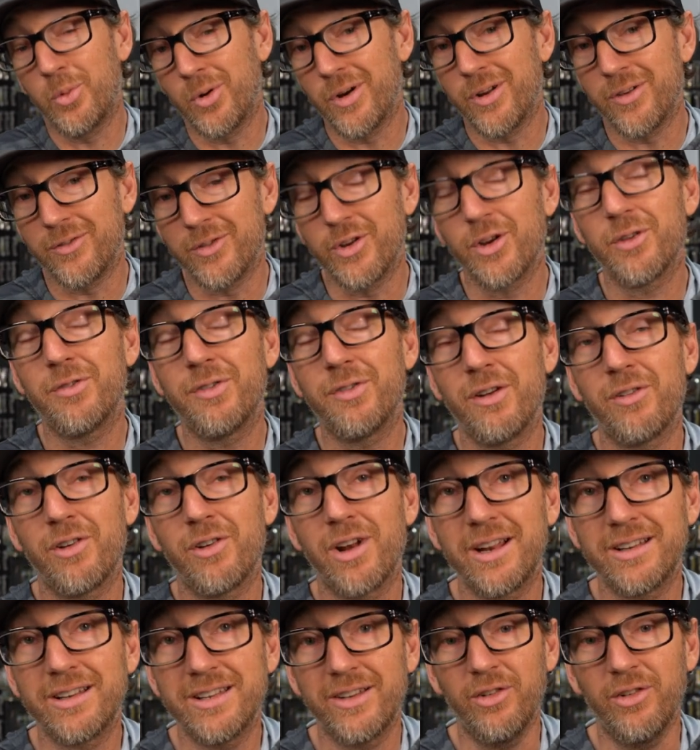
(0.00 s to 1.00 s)
one of your
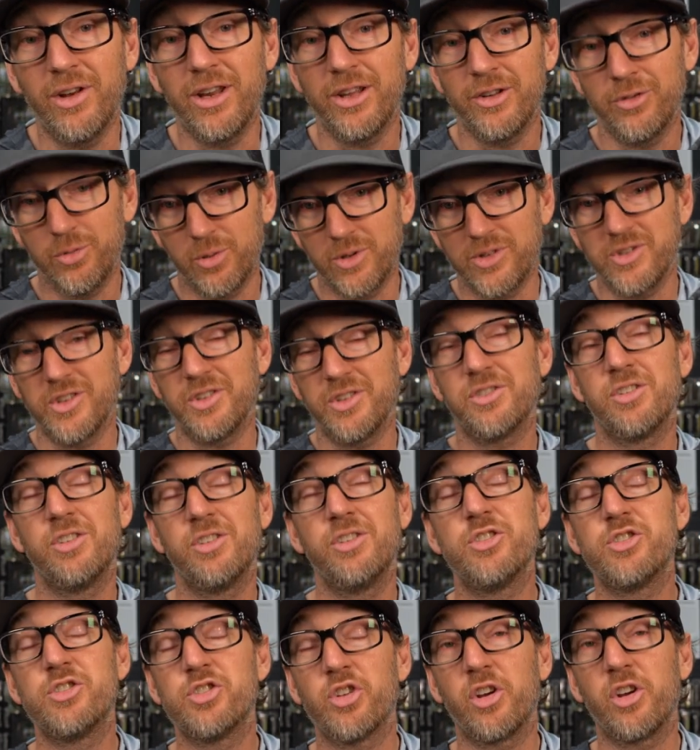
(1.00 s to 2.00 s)
favorite activities, which is
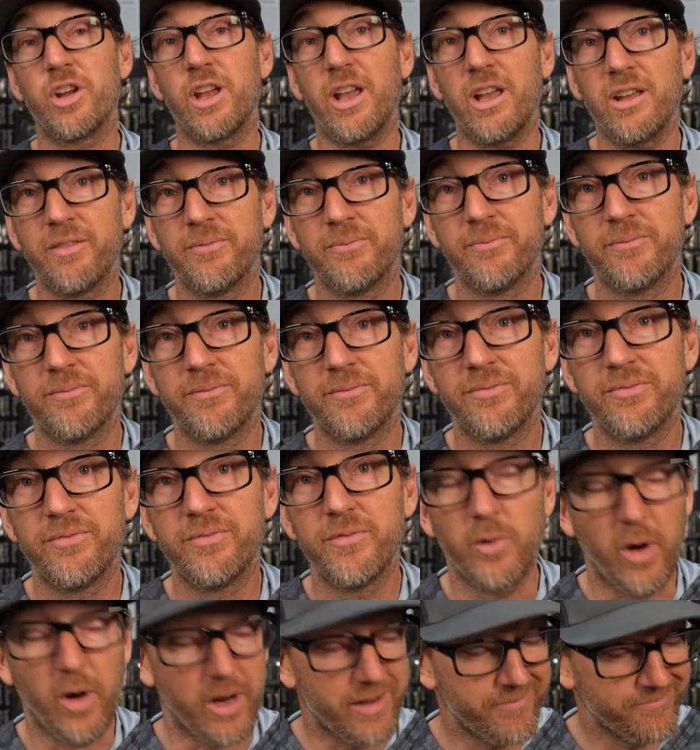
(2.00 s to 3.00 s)
jerking, mm-hmm.
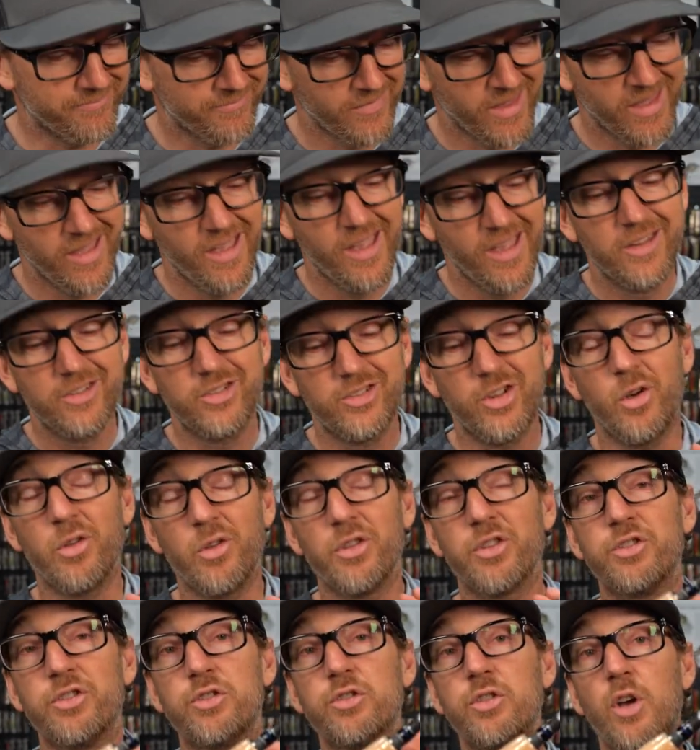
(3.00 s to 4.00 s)
right? So
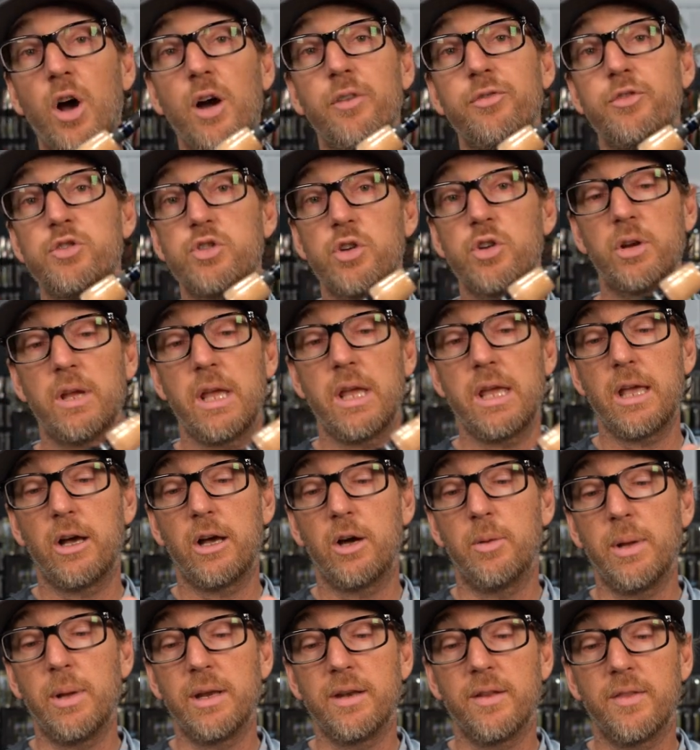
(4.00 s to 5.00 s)
soft jerking
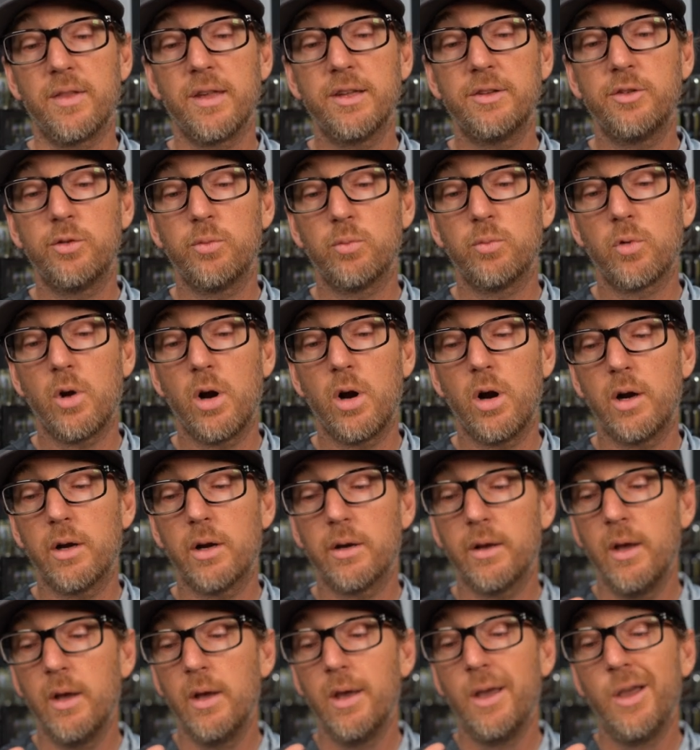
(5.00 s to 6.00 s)
element. This
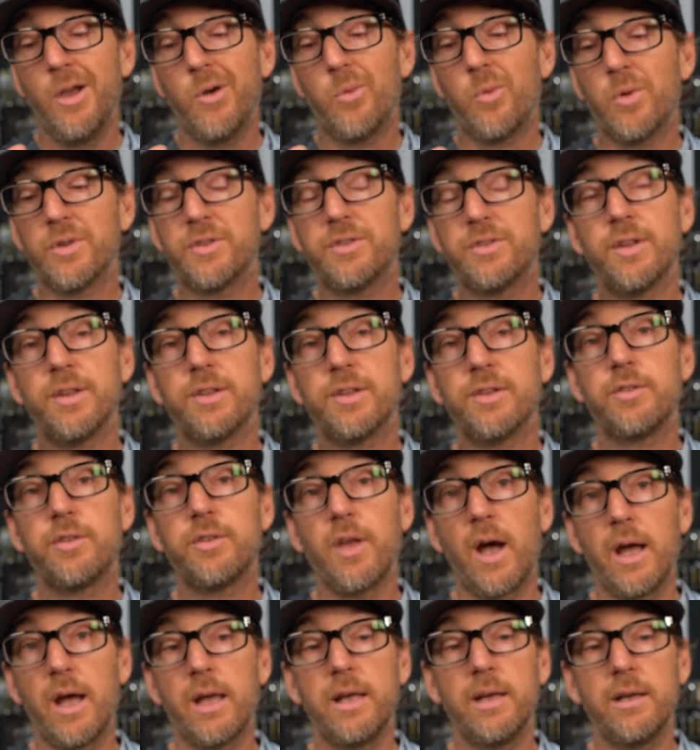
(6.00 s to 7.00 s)
rod was
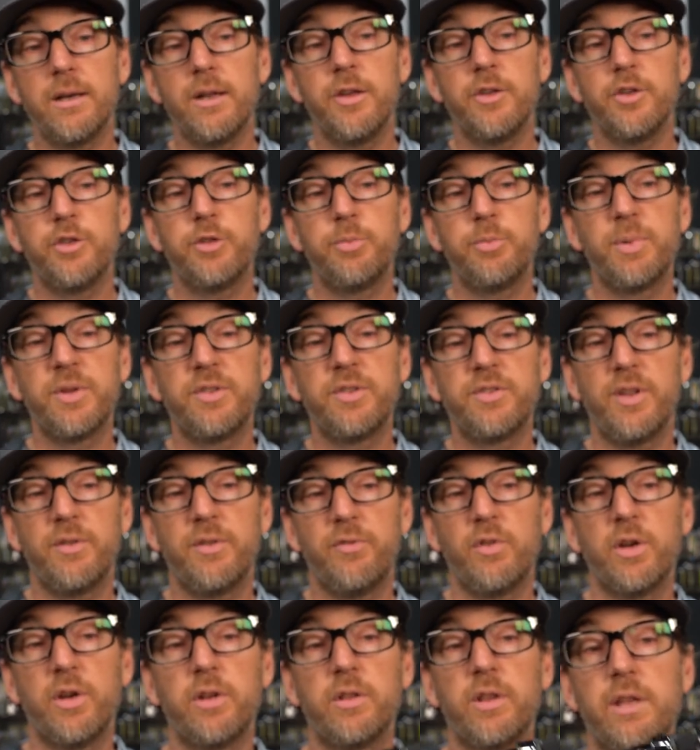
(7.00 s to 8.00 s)
designed
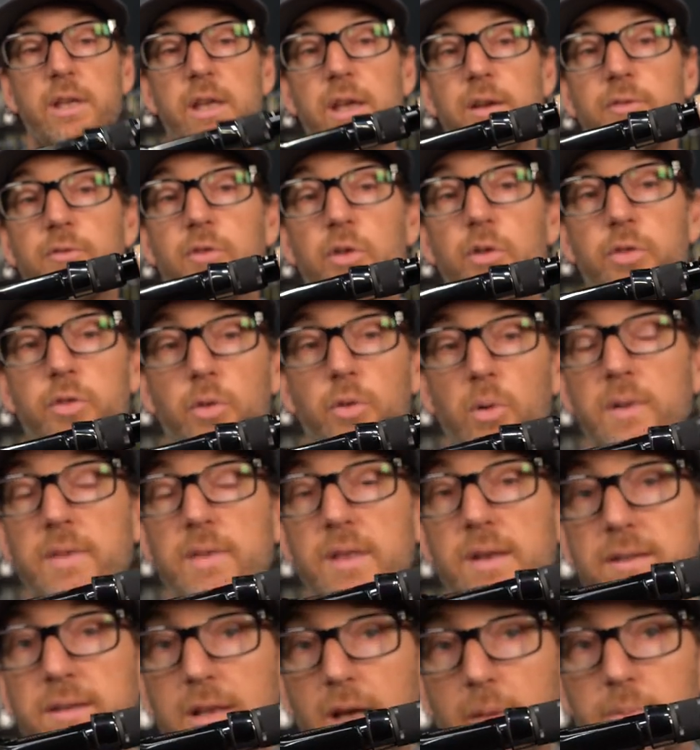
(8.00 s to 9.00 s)
specifically for throwing
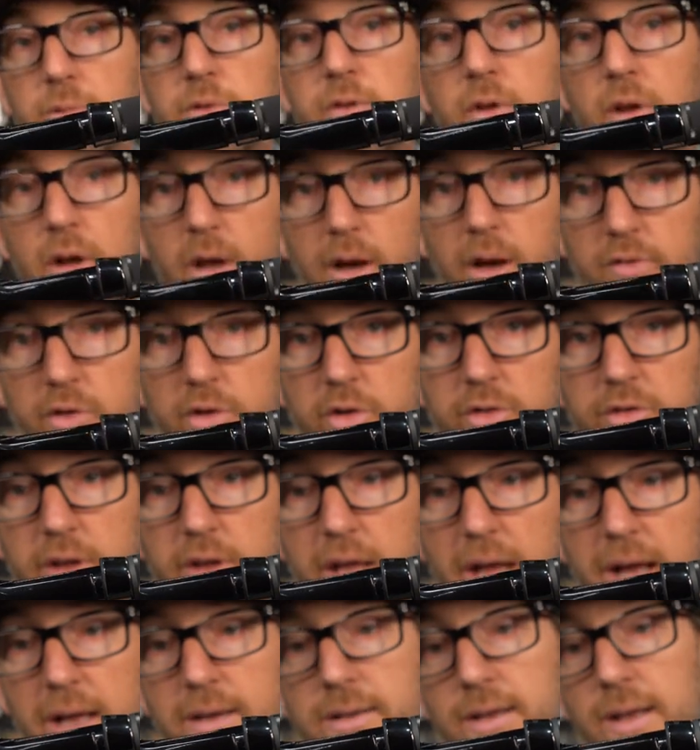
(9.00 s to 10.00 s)
the Deps cover
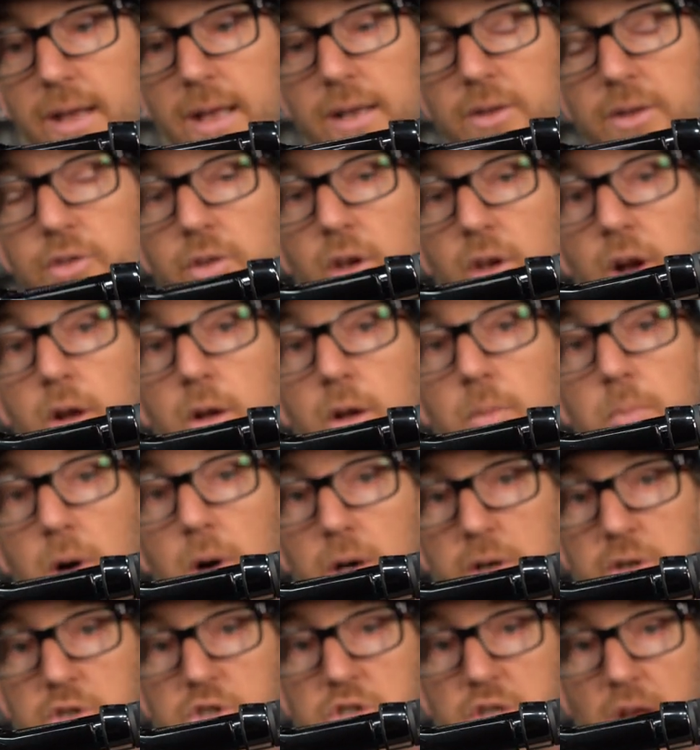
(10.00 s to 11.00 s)
scat and
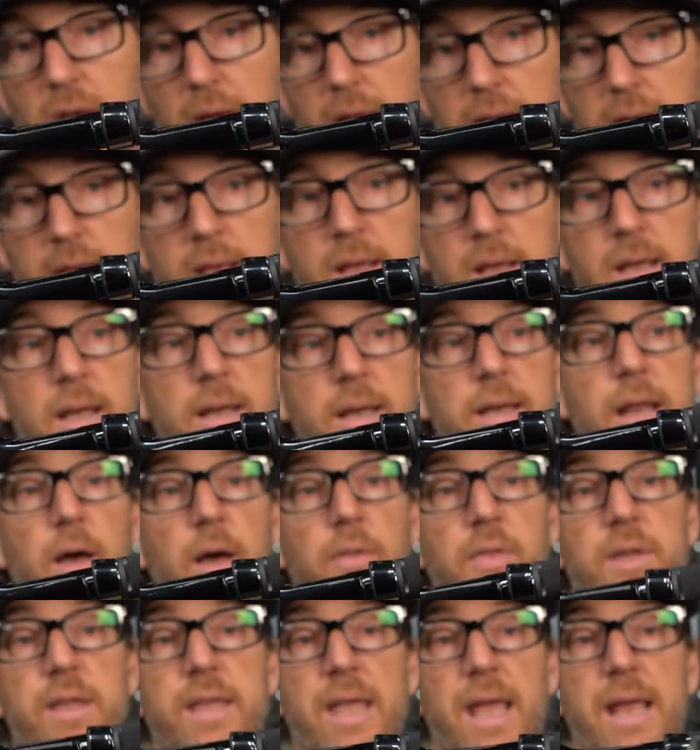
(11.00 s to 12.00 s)
Sakamata Shad. Now,
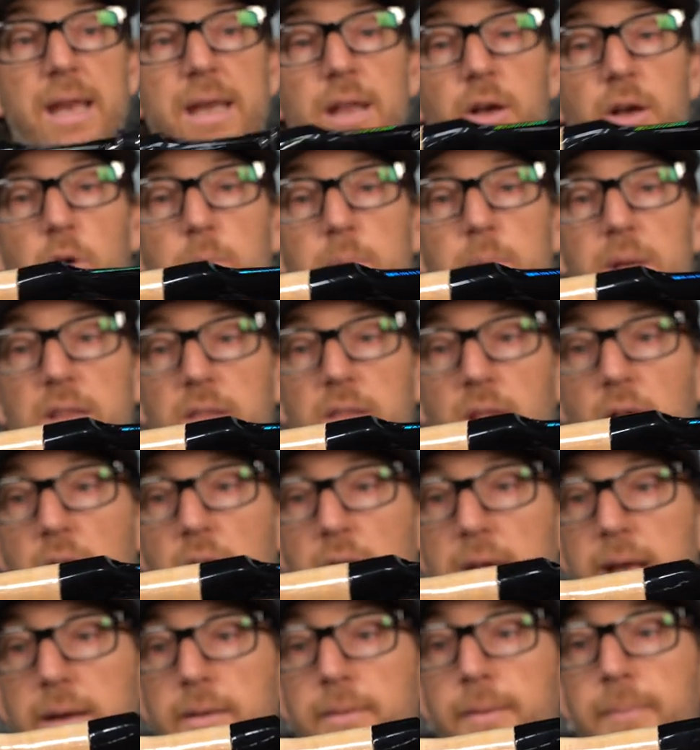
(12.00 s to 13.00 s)
the gain element
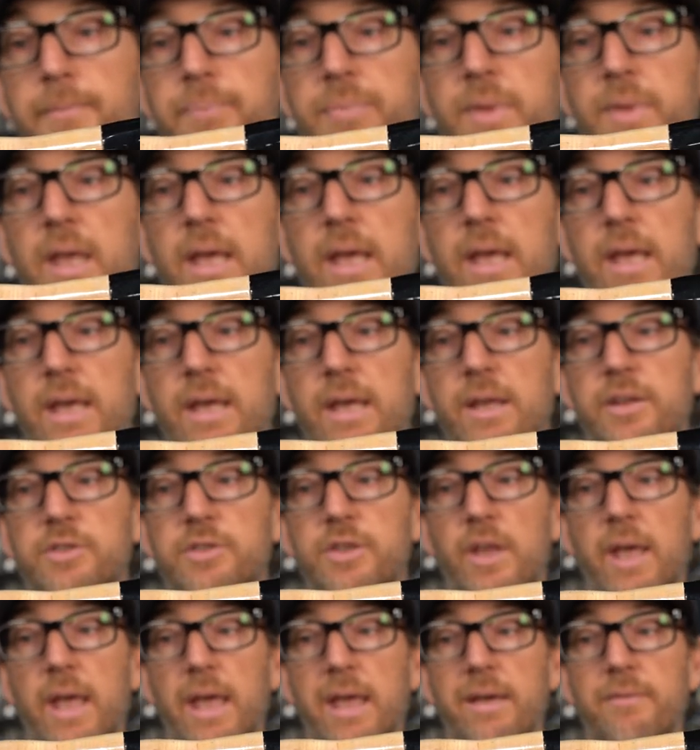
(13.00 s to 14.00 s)
line
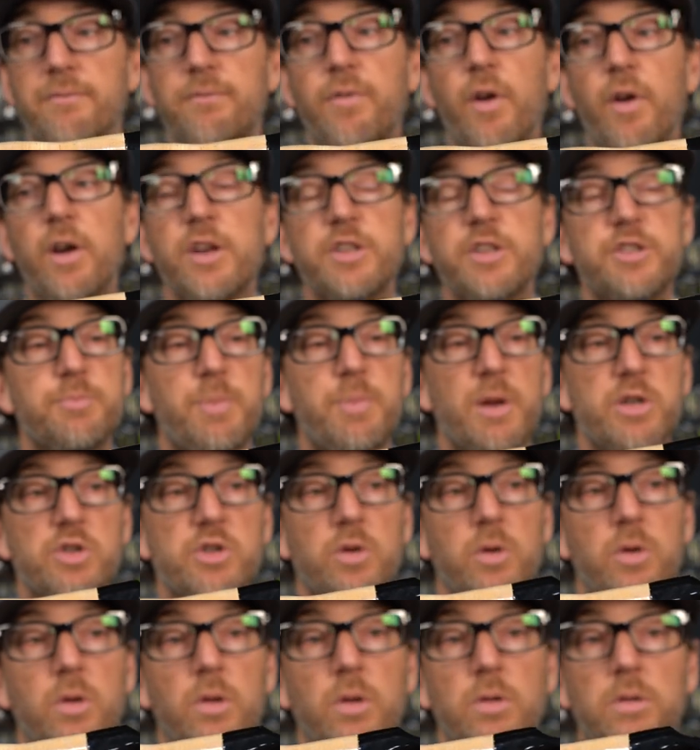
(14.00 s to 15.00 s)
is a very
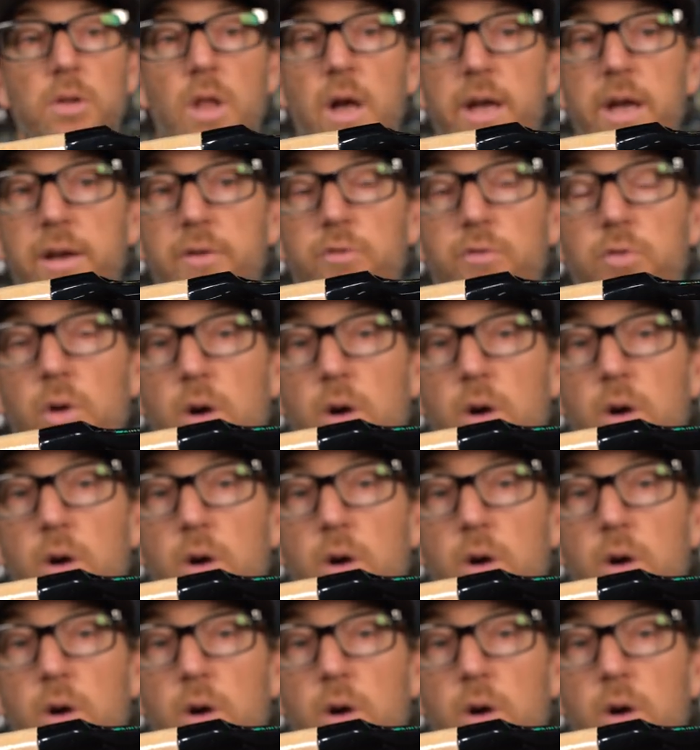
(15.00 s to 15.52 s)
special line of